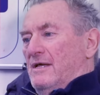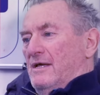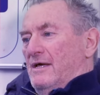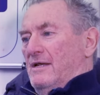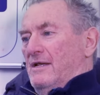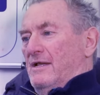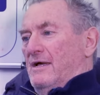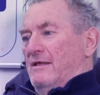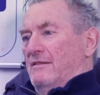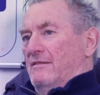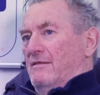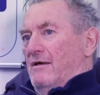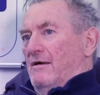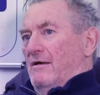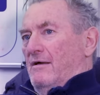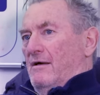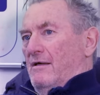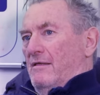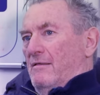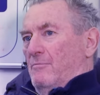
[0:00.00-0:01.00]
And I
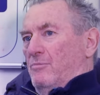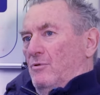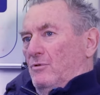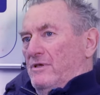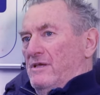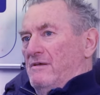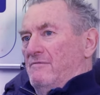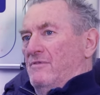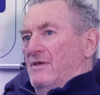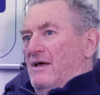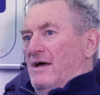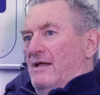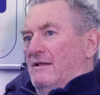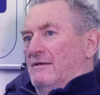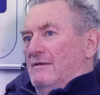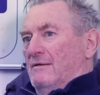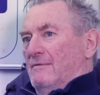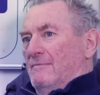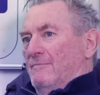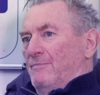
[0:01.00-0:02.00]
believe
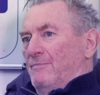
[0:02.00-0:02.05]
that